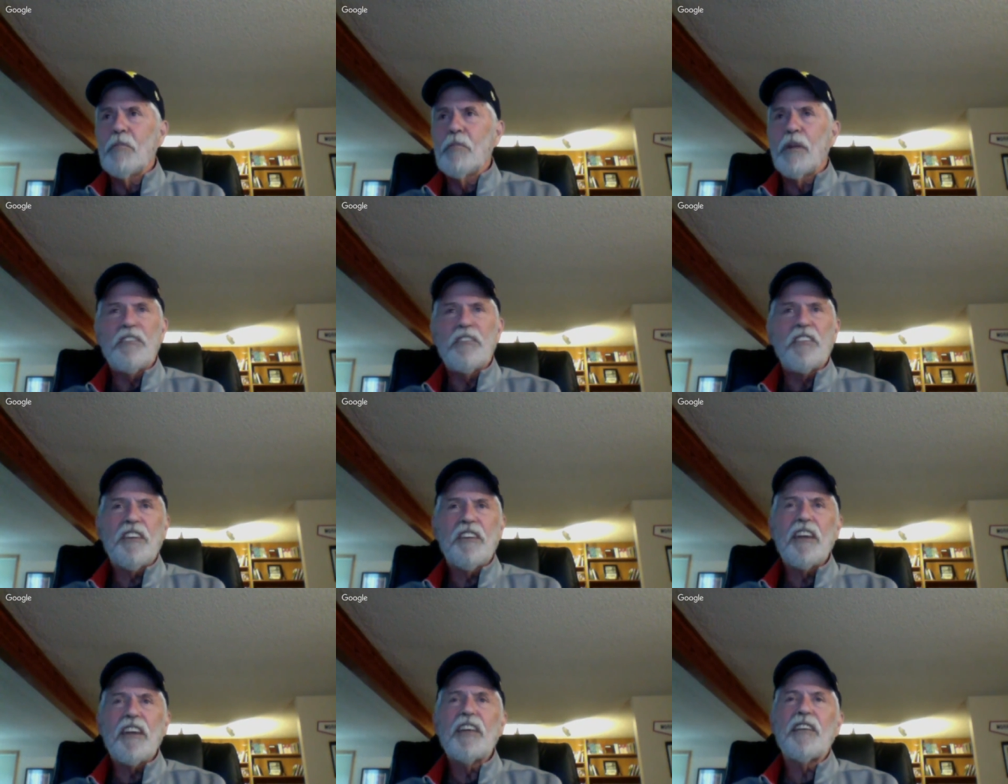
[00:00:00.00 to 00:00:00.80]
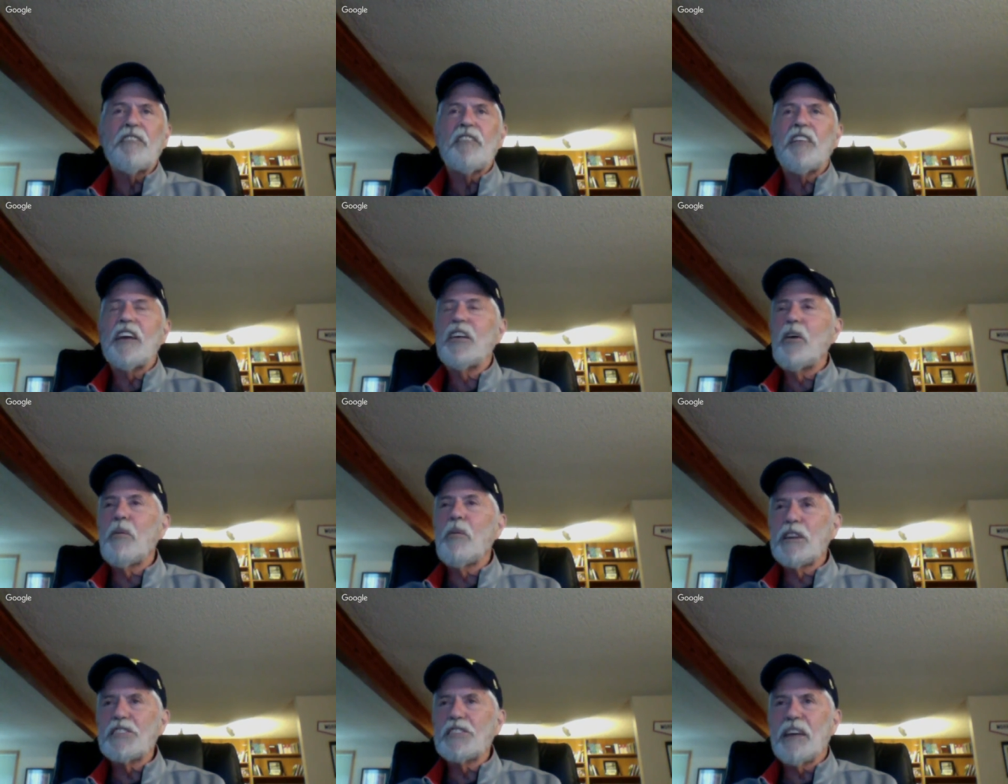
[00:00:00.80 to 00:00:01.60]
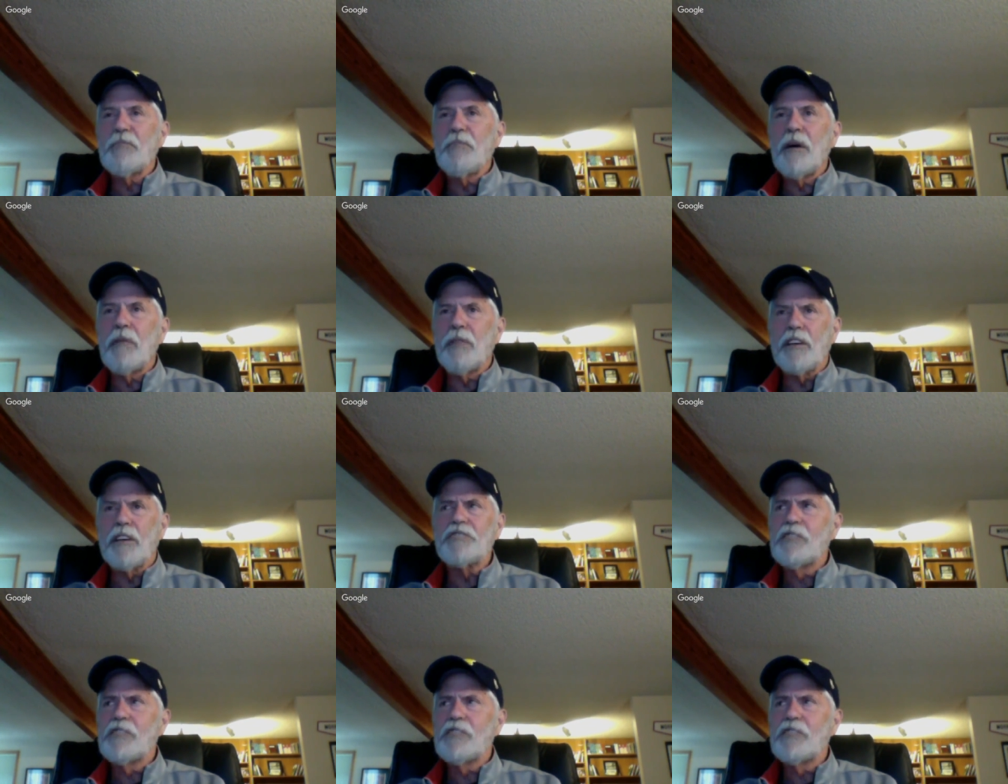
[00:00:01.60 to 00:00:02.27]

But if you think nobody's getting published,